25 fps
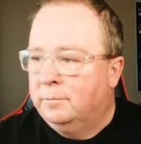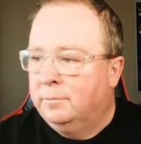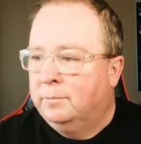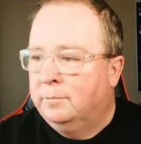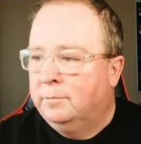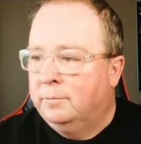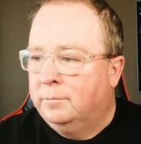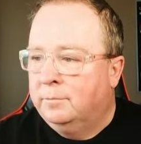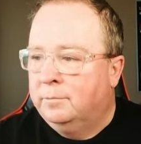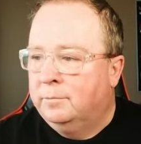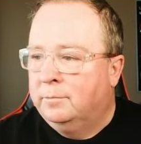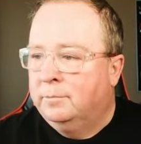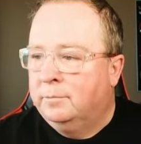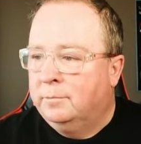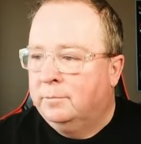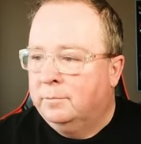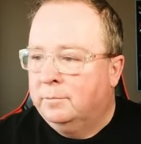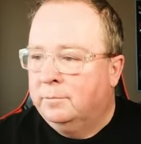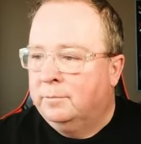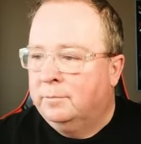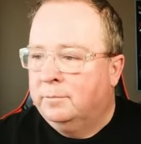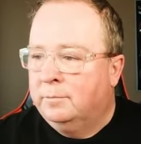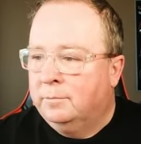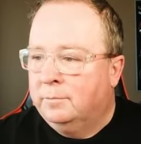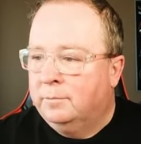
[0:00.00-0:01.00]

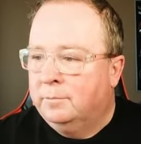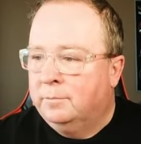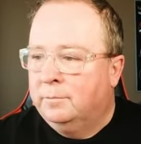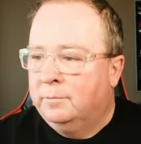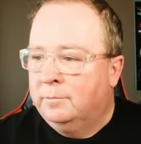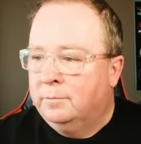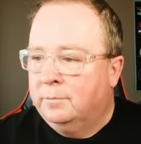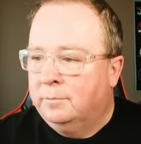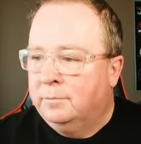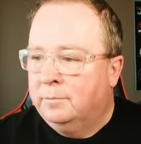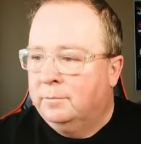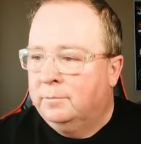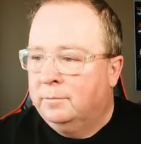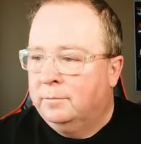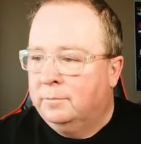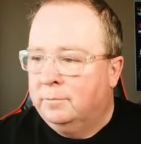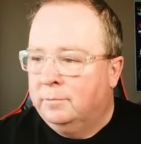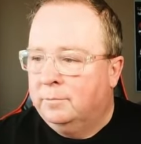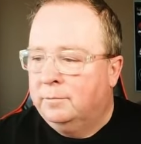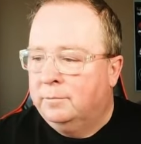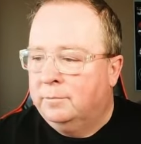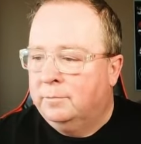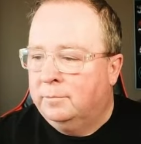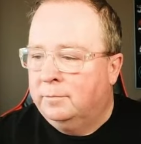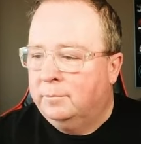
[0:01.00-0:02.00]

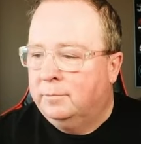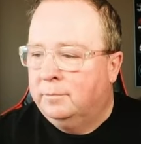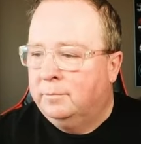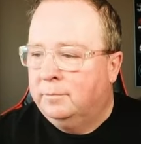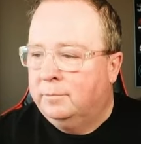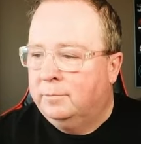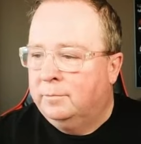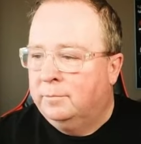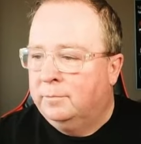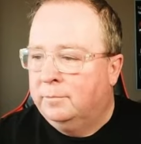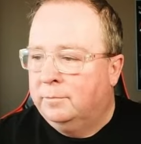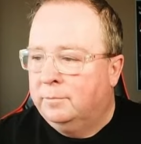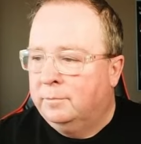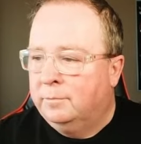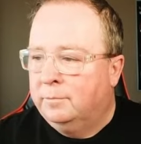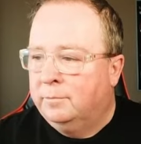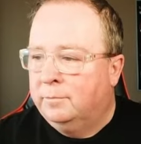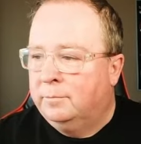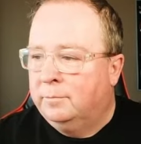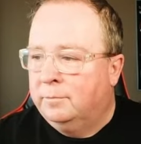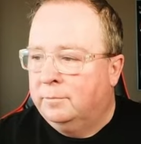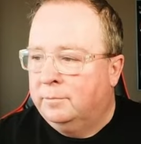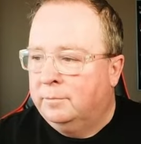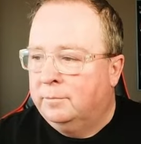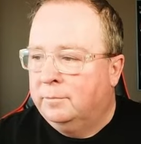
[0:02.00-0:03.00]

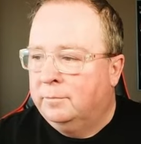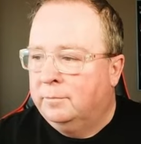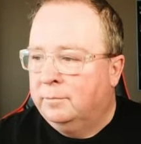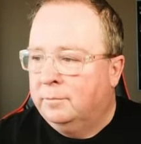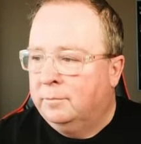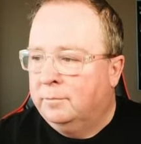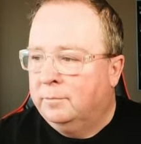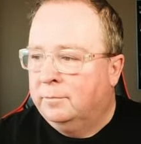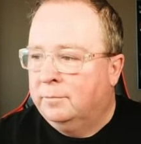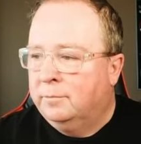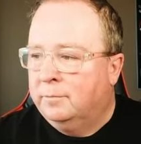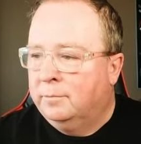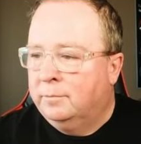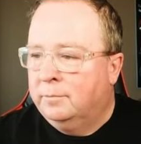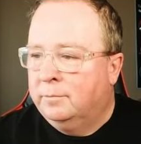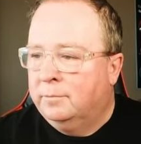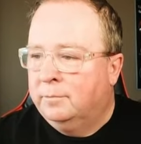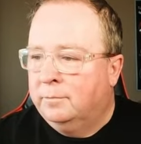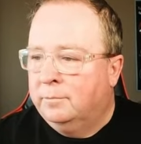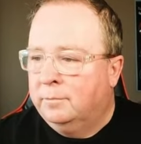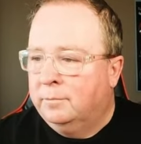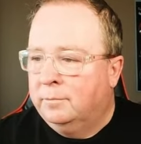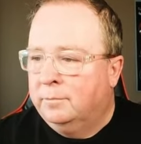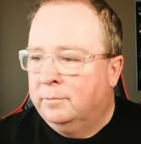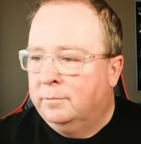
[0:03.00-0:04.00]

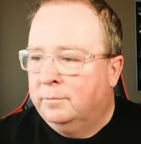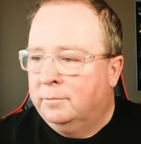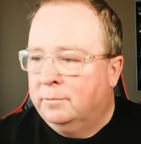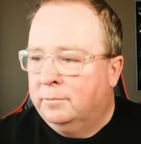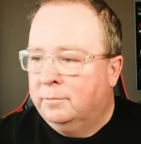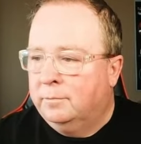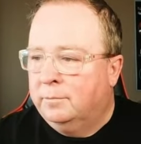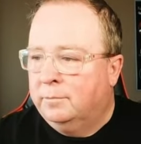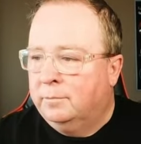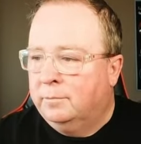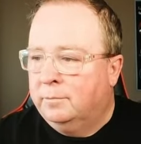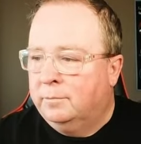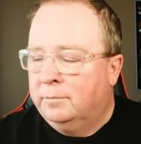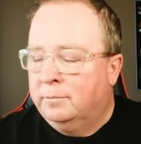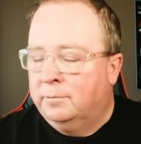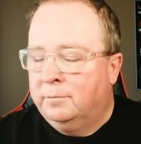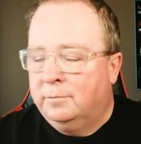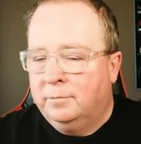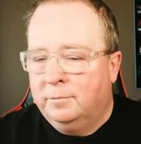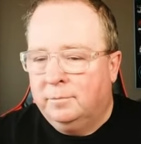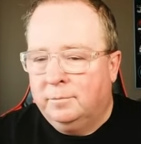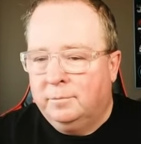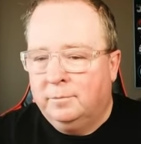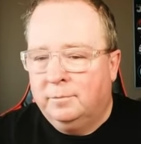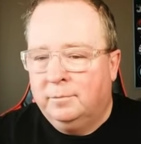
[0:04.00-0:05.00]

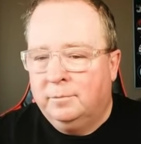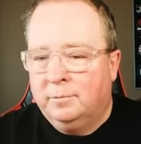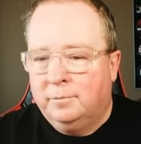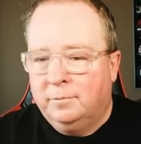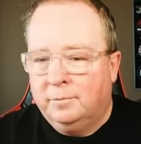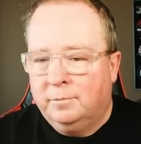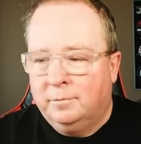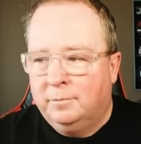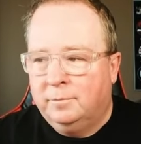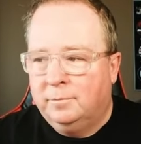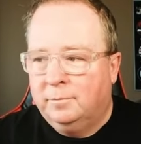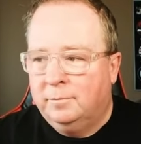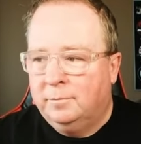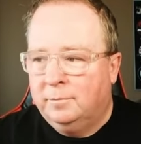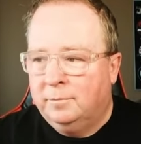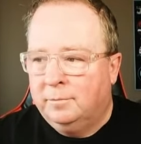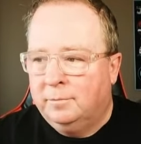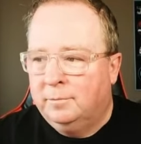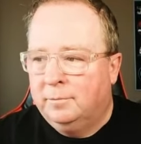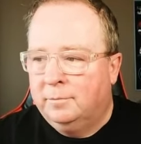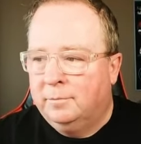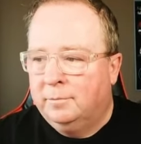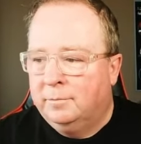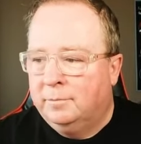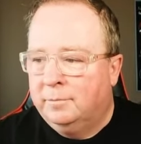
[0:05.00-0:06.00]

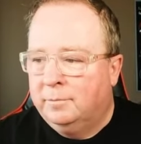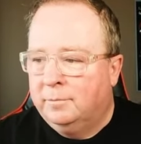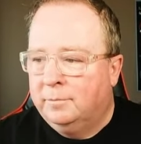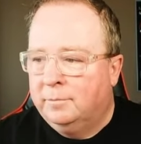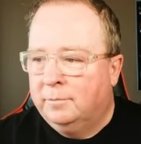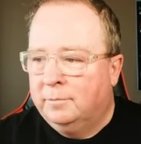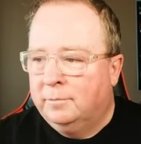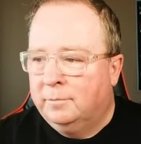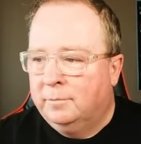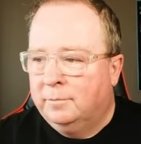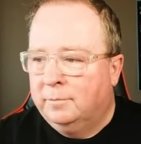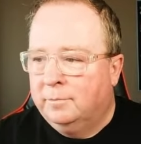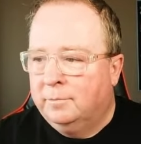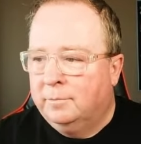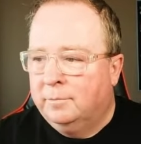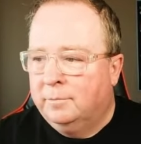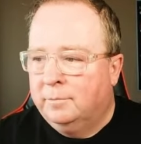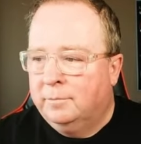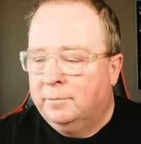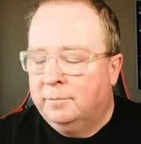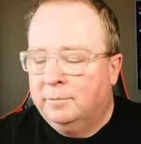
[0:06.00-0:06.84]
The person shown says nothing.